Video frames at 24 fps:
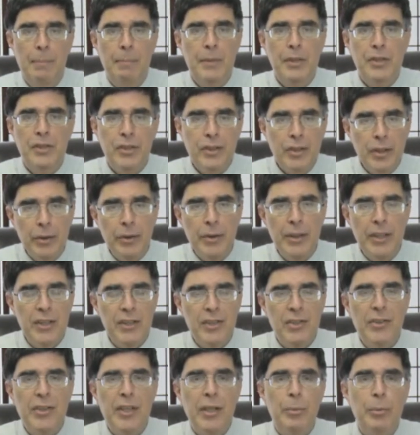
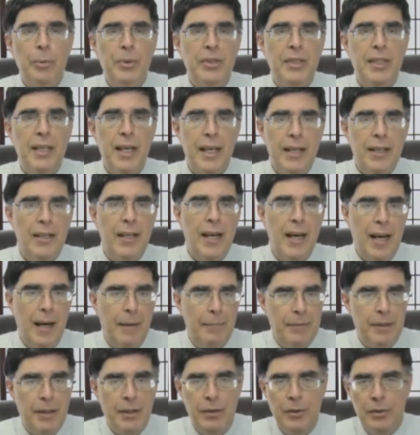mysteriously was
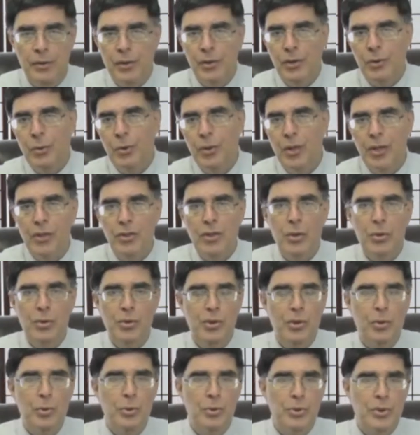kidnapped. And there's sort of two
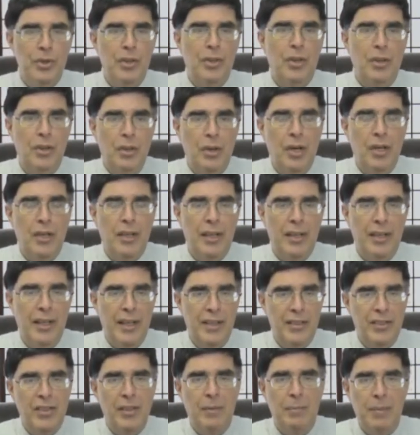schools of thought on
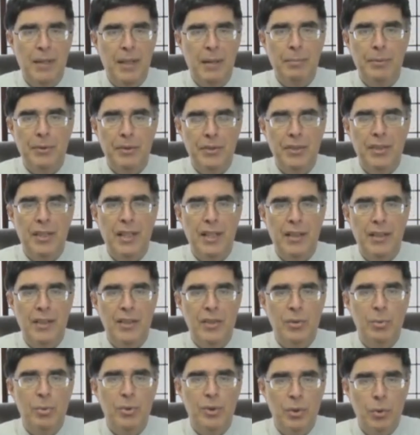that. Some people say
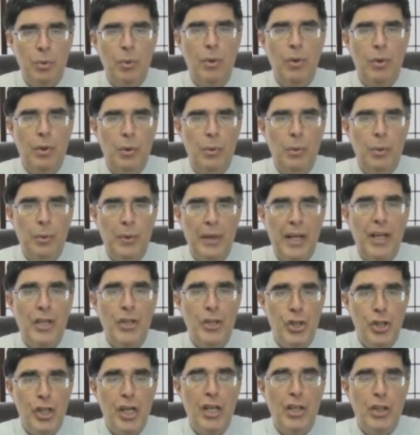this was, quote-unquote, a
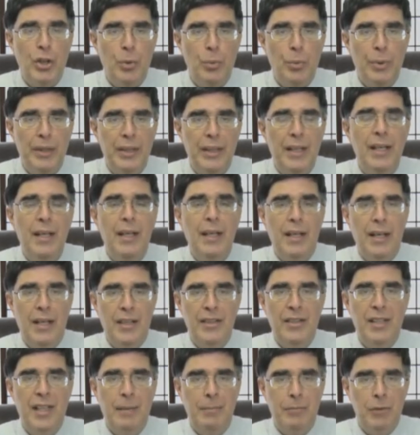genuine
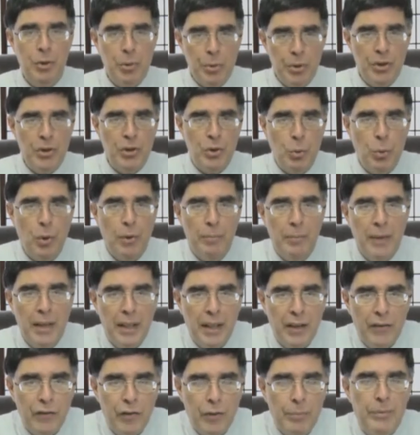attempt to extort
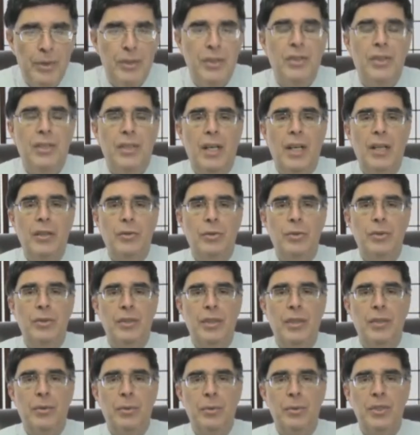money from the
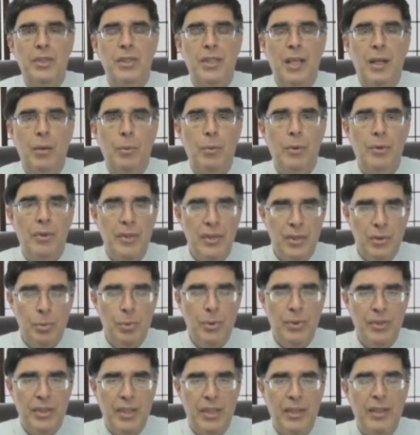Sinatras. Others say, well, this
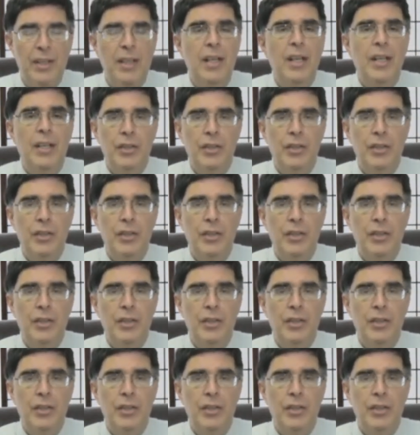was a